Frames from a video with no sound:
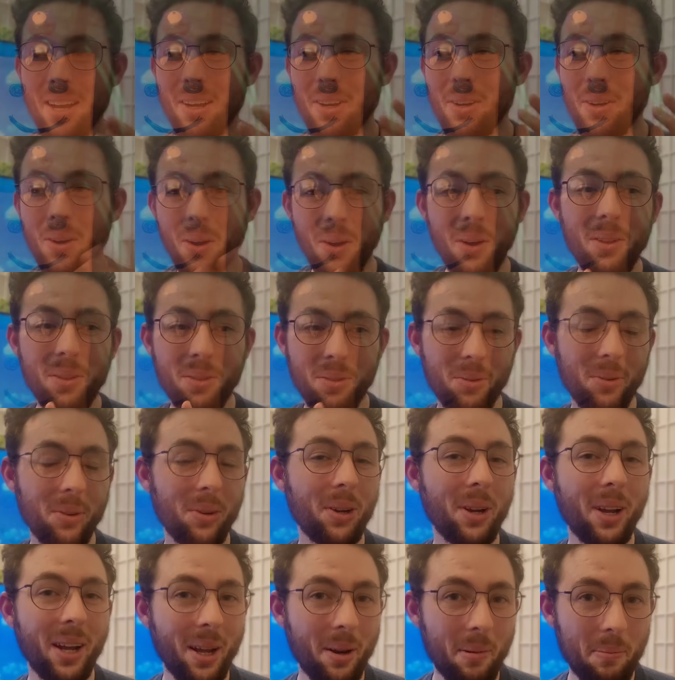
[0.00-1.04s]
gone
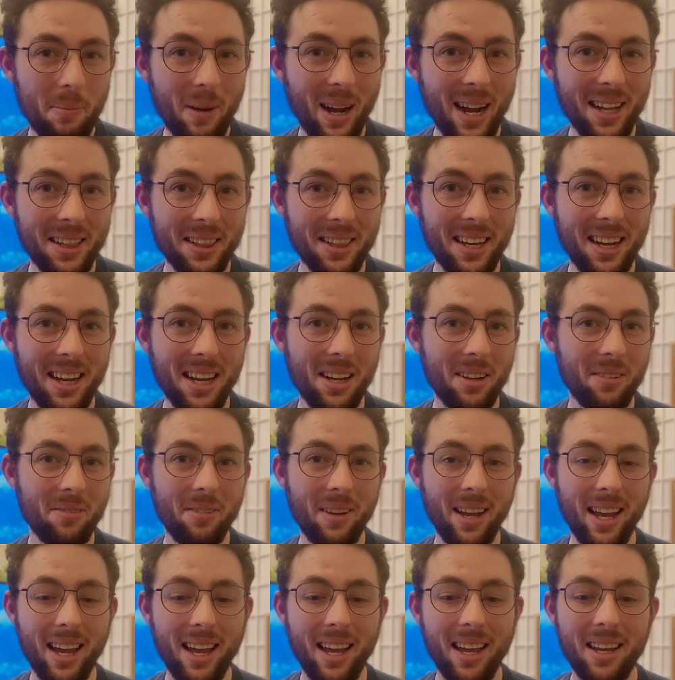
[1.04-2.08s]
through in my life,
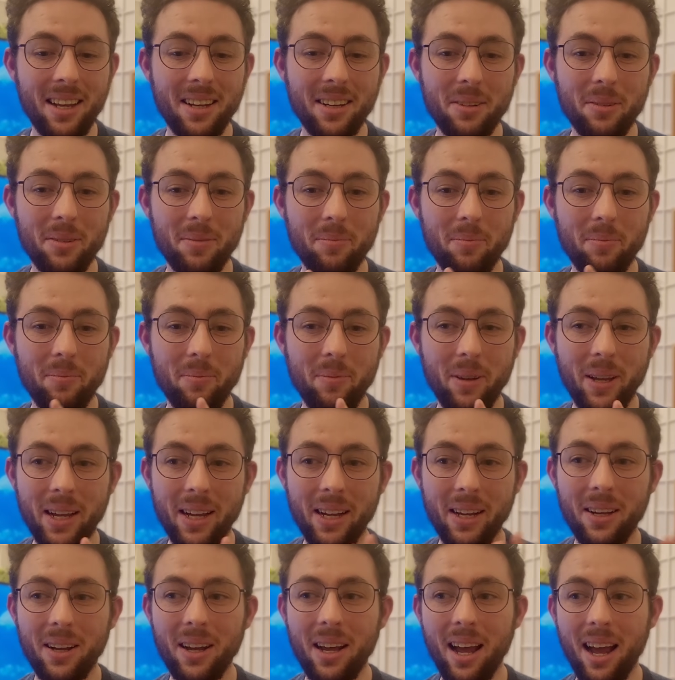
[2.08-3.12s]
and
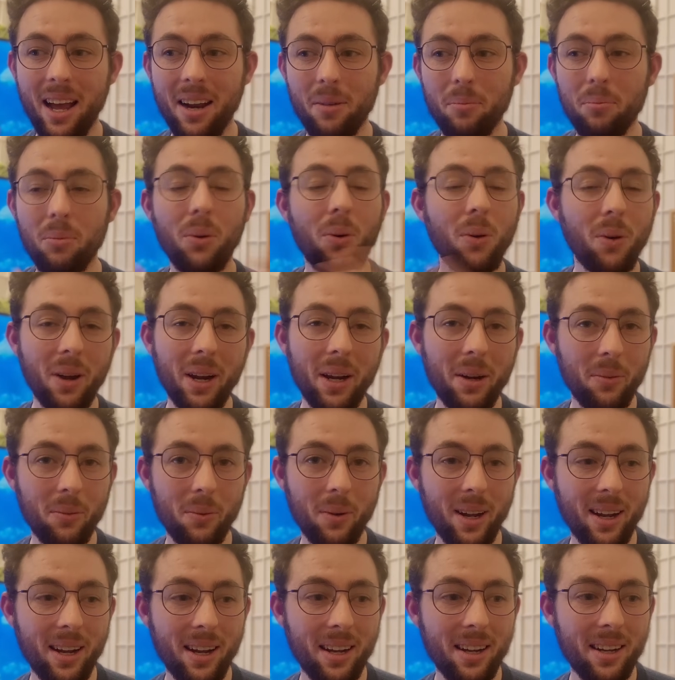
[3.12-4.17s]
being at a point
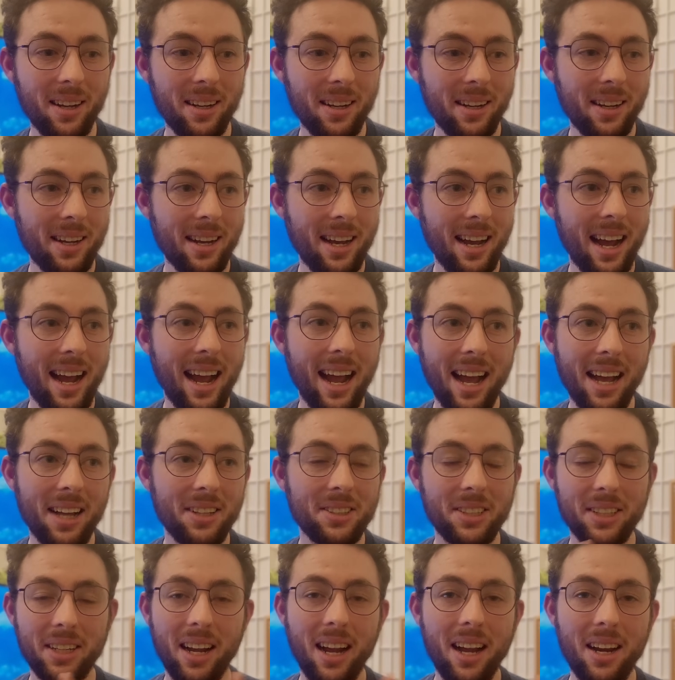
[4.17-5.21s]
where I had
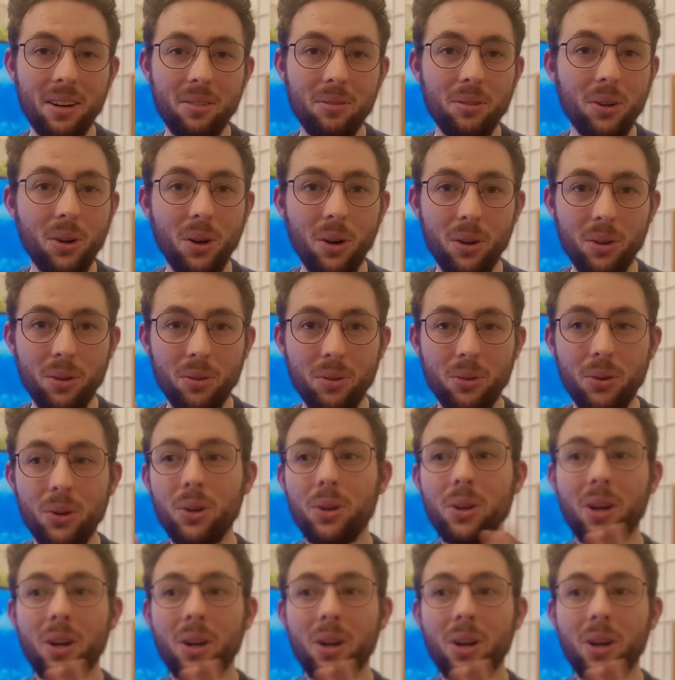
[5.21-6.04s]
to kind of go through